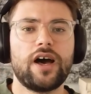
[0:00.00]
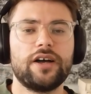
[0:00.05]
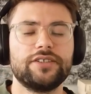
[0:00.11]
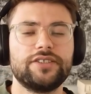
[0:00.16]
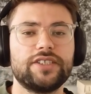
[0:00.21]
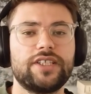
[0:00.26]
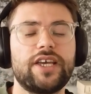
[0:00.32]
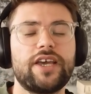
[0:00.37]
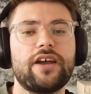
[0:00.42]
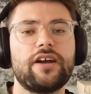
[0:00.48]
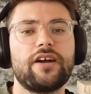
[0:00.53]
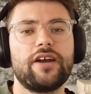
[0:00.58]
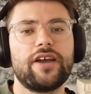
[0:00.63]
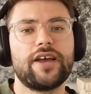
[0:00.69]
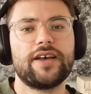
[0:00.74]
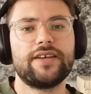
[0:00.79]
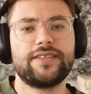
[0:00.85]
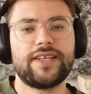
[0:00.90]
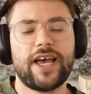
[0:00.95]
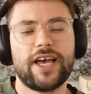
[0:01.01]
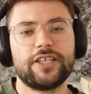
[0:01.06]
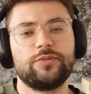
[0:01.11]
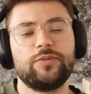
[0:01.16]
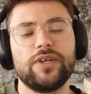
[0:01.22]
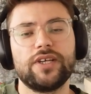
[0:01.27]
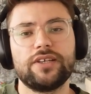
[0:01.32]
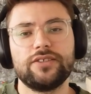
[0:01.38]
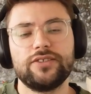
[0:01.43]
to carry us as
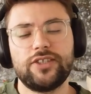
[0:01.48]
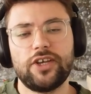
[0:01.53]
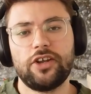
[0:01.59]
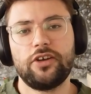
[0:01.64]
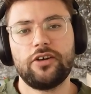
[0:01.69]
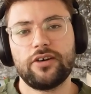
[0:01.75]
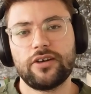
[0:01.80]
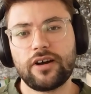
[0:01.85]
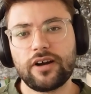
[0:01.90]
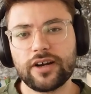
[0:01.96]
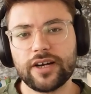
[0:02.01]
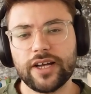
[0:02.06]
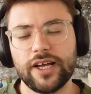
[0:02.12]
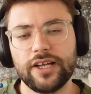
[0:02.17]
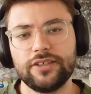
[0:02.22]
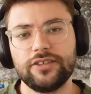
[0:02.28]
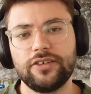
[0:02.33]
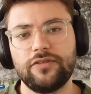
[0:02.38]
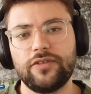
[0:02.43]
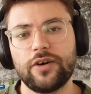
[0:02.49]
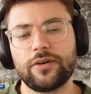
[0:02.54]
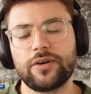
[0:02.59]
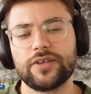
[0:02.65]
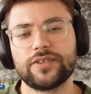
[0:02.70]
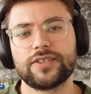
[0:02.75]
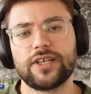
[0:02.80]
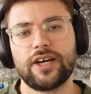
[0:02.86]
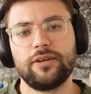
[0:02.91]
we continue on our end to
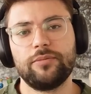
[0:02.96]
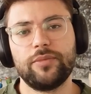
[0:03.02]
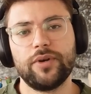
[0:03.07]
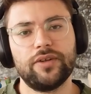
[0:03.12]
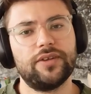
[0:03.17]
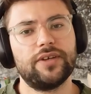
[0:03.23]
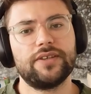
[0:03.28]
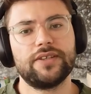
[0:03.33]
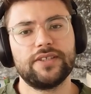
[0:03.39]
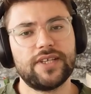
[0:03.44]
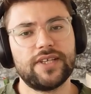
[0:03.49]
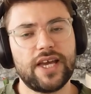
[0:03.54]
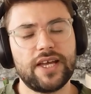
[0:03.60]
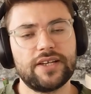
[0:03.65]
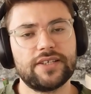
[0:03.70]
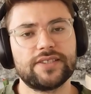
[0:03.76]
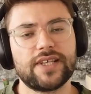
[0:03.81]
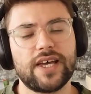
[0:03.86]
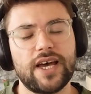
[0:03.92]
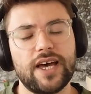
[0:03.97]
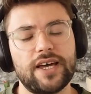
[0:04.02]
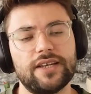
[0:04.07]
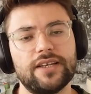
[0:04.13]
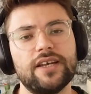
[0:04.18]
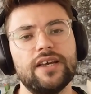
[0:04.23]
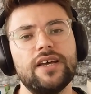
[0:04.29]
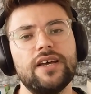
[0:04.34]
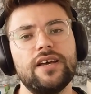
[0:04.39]
focus on building the data side
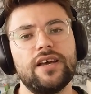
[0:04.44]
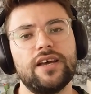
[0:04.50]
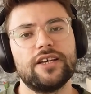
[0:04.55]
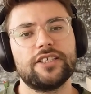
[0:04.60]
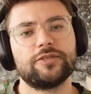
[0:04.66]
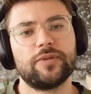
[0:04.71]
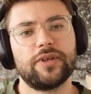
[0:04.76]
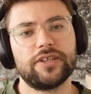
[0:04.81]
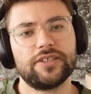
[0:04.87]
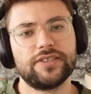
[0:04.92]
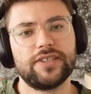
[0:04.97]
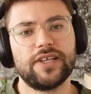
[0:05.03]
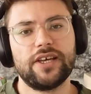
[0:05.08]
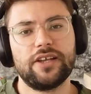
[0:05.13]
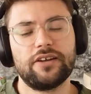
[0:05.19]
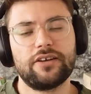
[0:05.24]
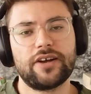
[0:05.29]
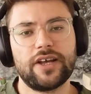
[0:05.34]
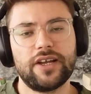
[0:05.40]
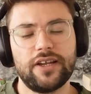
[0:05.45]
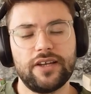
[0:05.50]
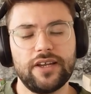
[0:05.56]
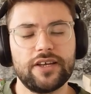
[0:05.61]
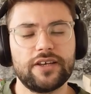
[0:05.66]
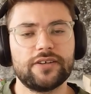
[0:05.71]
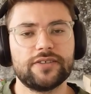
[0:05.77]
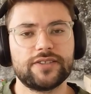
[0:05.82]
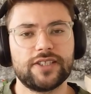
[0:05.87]
as well as the integrated
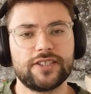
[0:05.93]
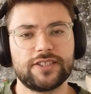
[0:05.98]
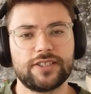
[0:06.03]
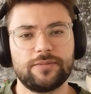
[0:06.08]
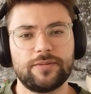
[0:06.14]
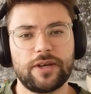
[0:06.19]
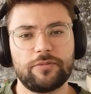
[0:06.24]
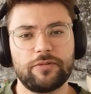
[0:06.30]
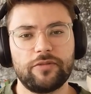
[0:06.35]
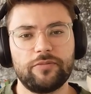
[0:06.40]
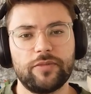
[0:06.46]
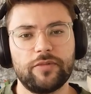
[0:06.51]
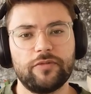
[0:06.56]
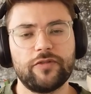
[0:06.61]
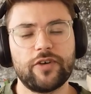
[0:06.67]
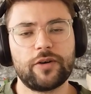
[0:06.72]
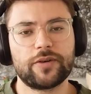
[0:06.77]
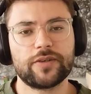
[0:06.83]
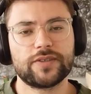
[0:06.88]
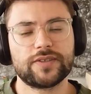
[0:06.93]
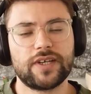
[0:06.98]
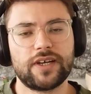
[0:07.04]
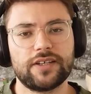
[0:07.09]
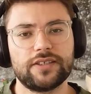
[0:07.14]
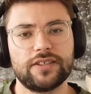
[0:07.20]
ecosystem that we've been focused on